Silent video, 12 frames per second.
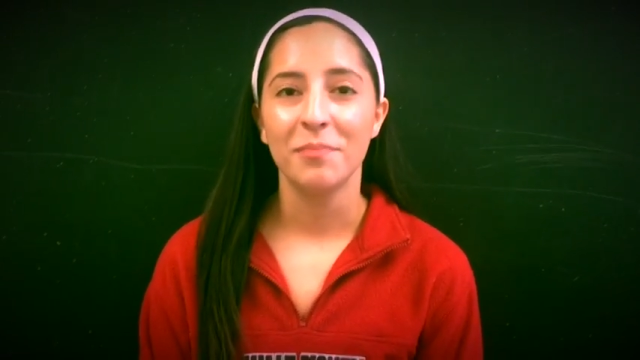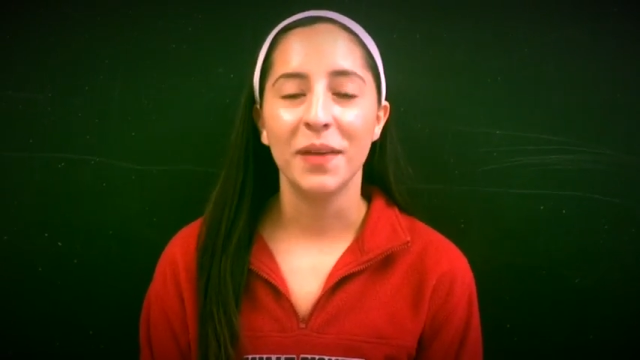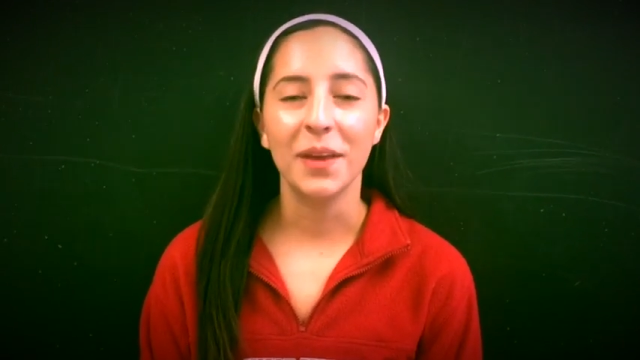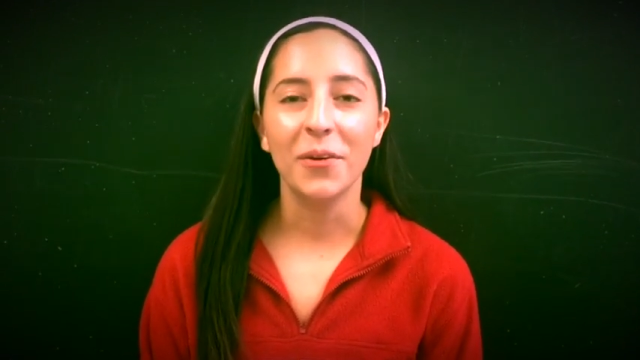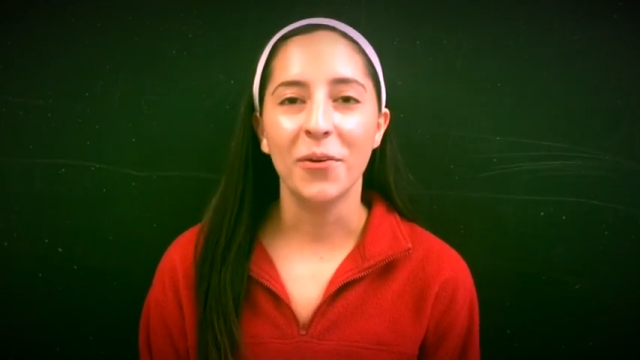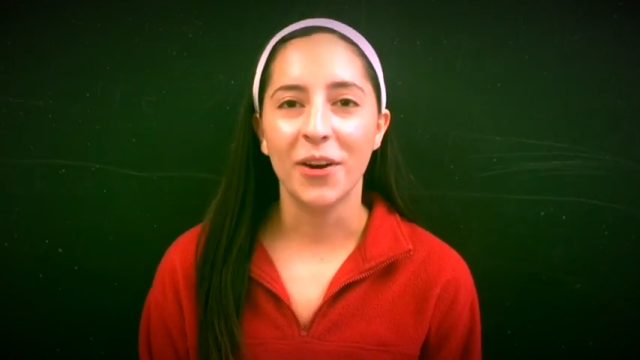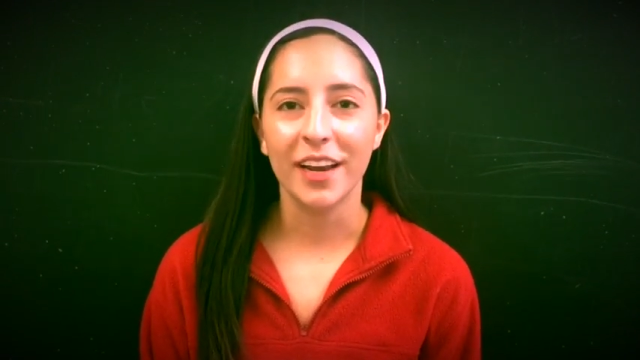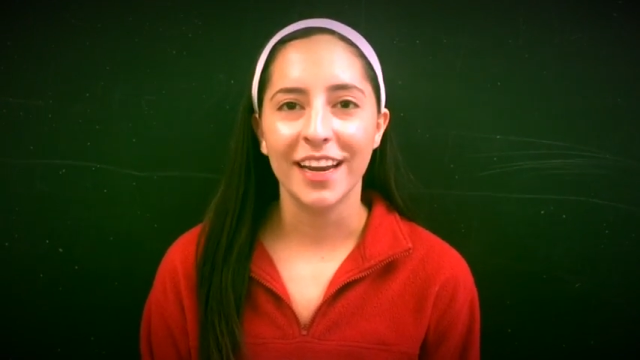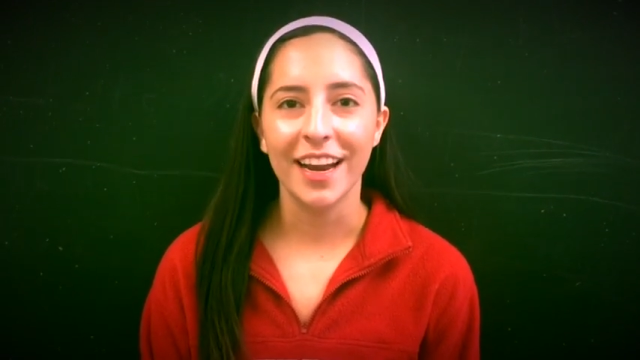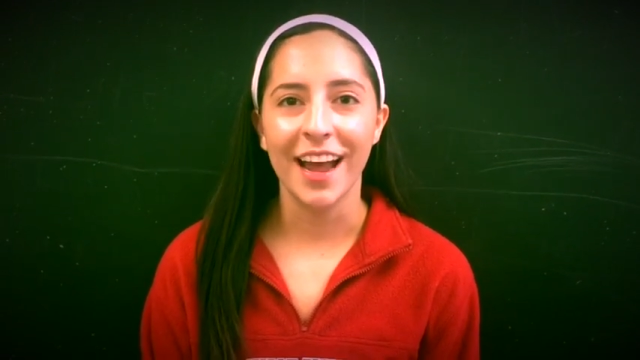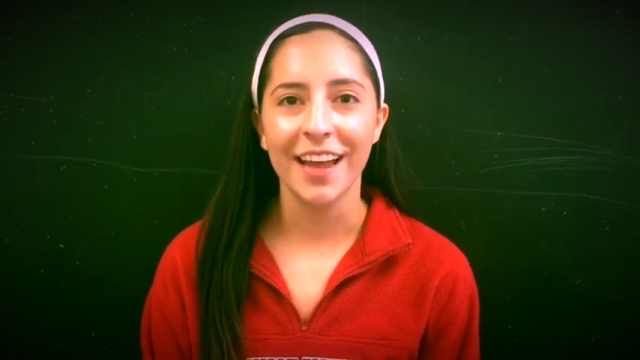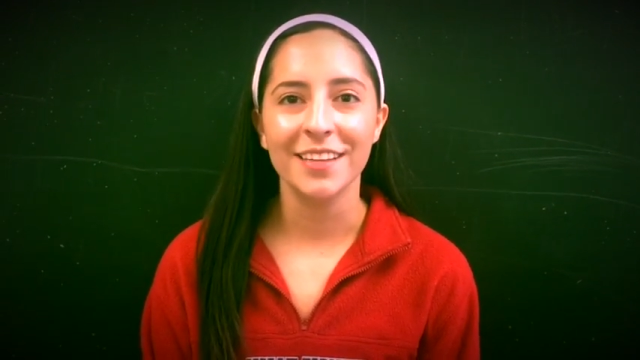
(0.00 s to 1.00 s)
Be
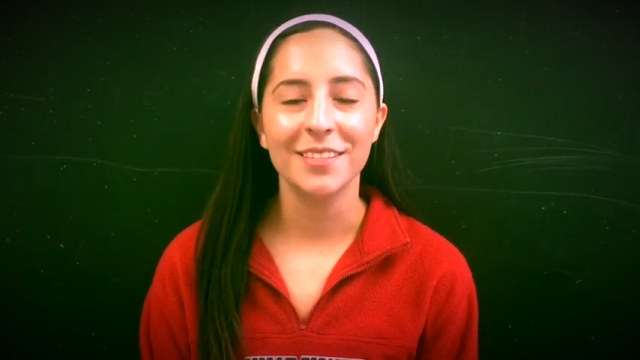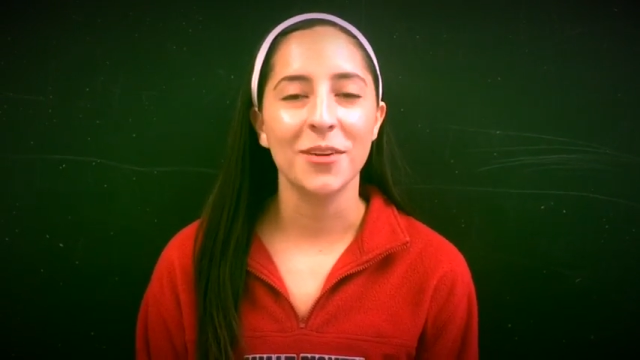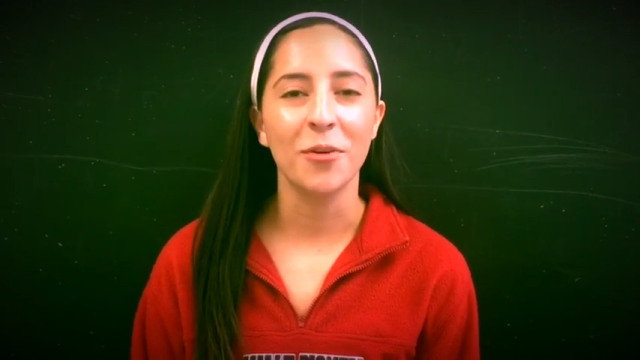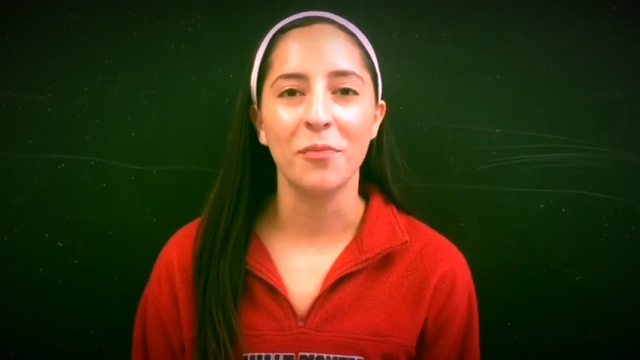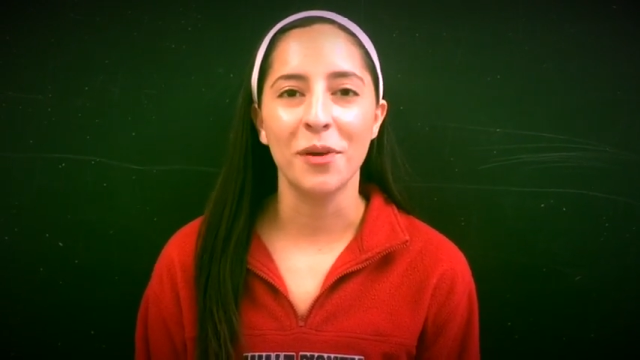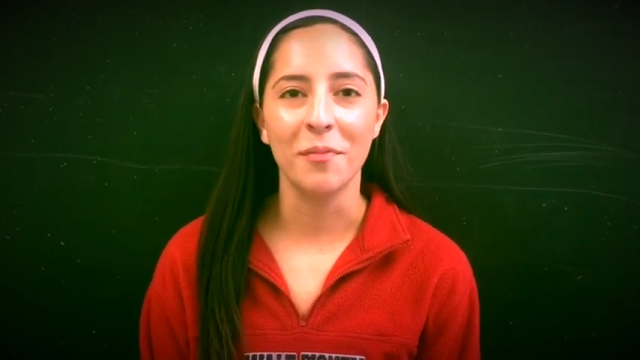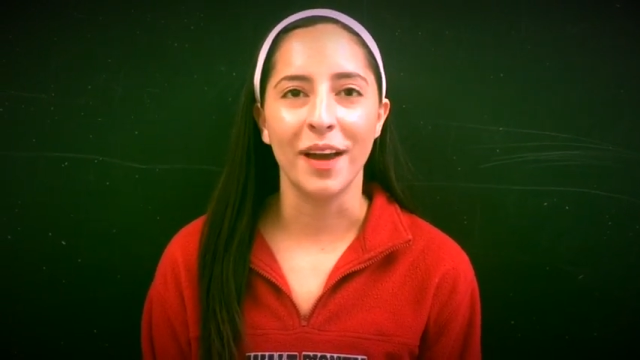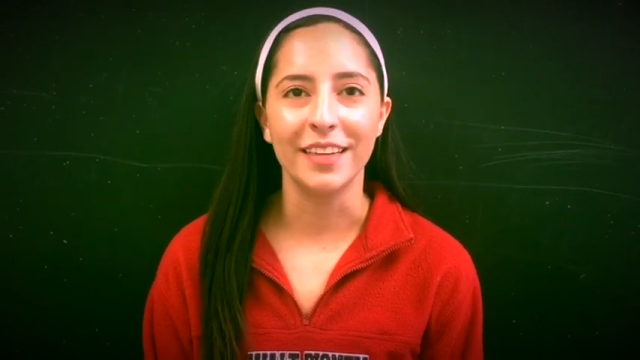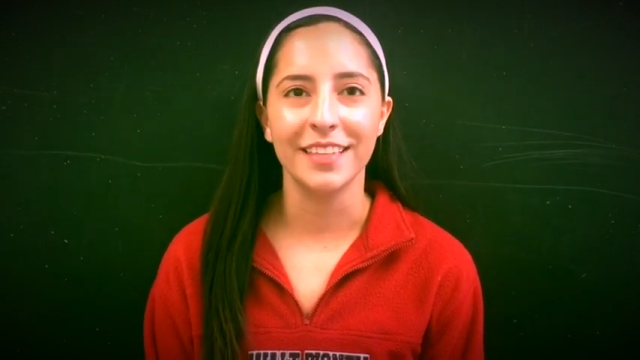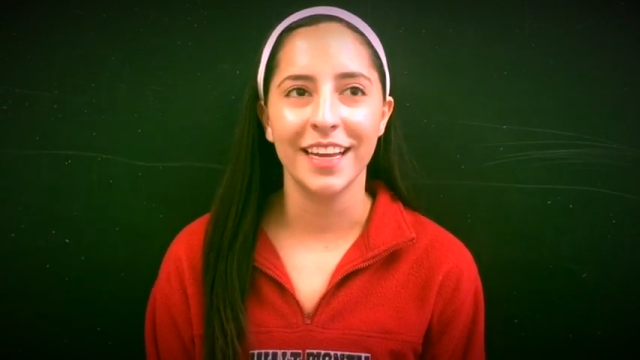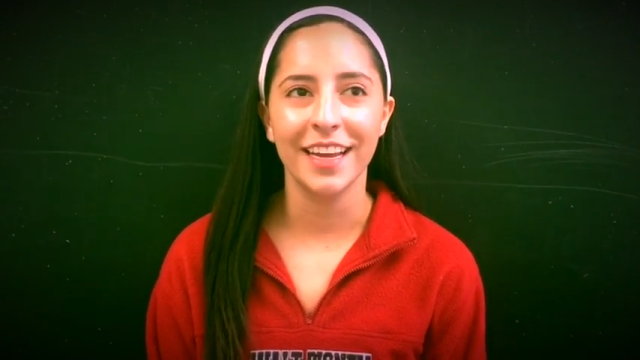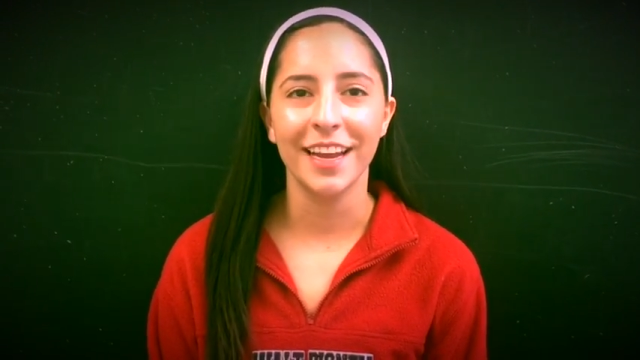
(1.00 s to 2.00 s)
organized,
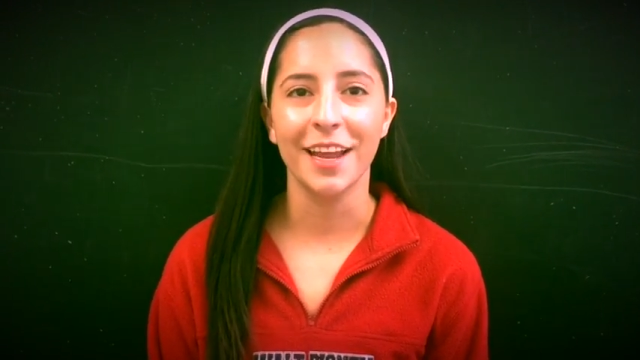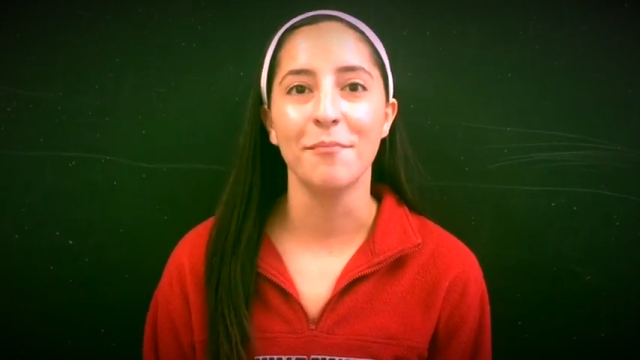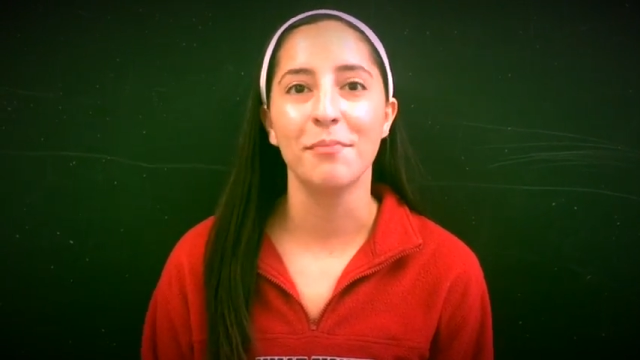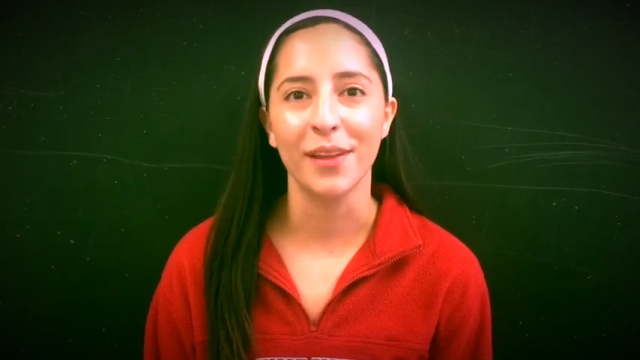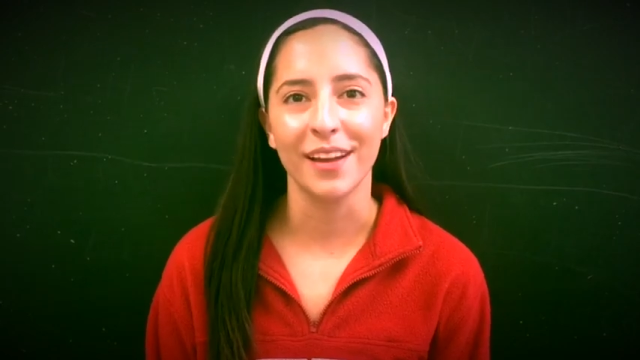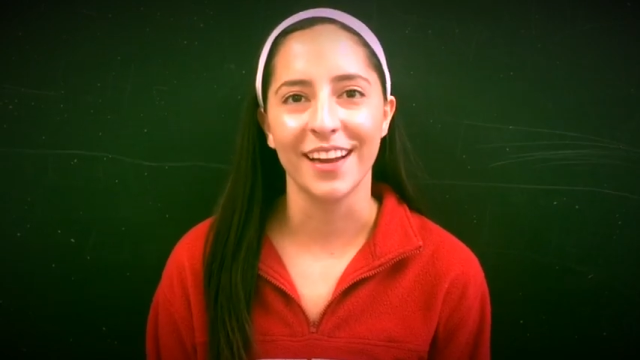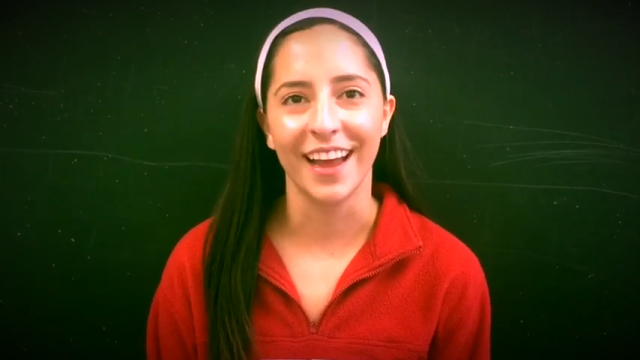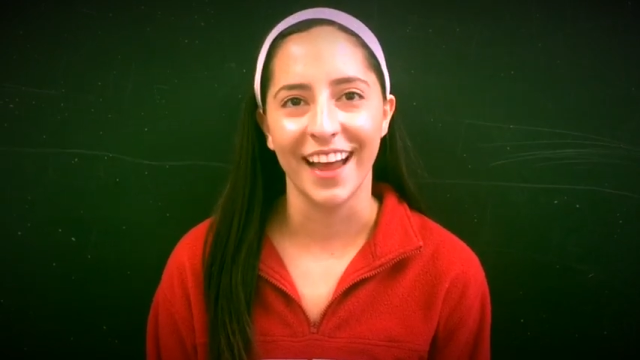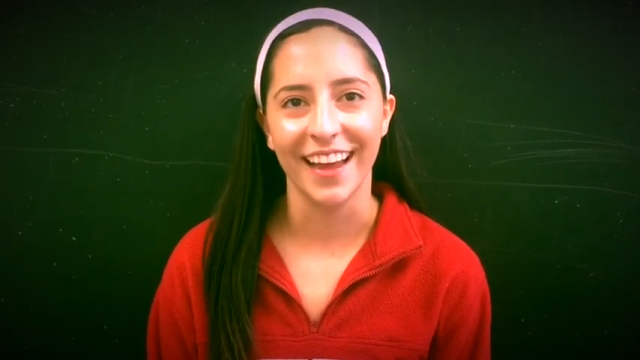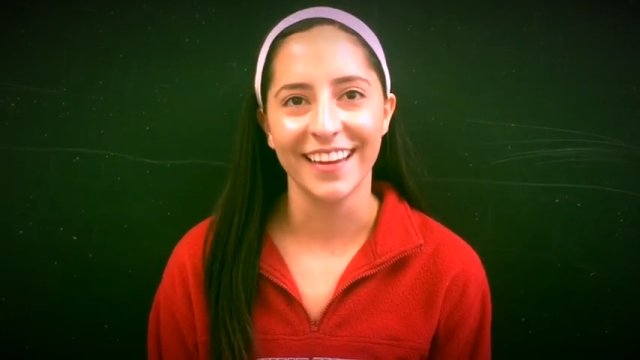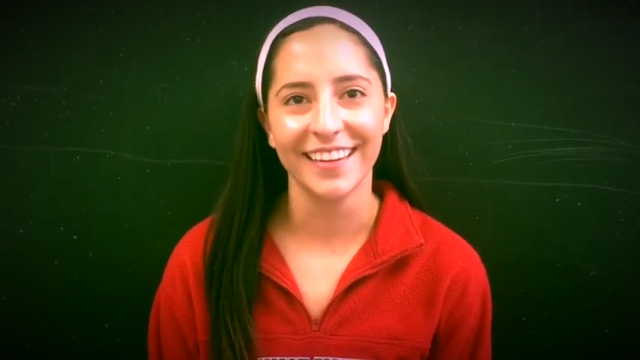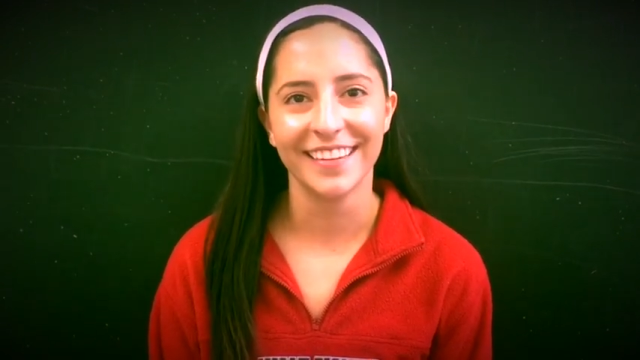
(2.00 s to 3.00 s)
open-minded, and plan
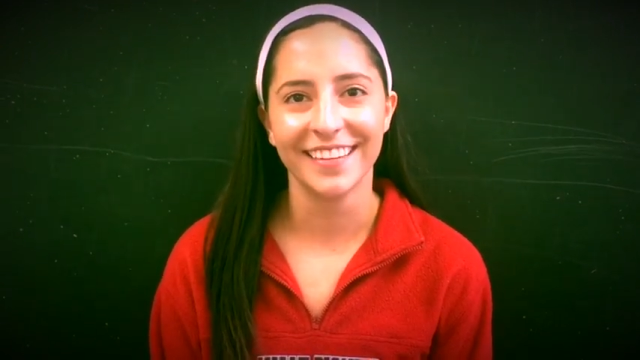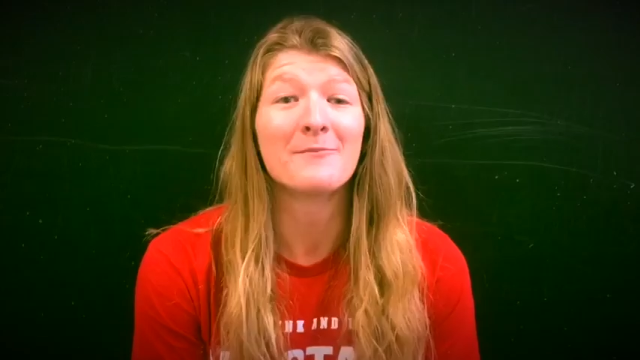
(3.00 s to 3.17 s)
ahead.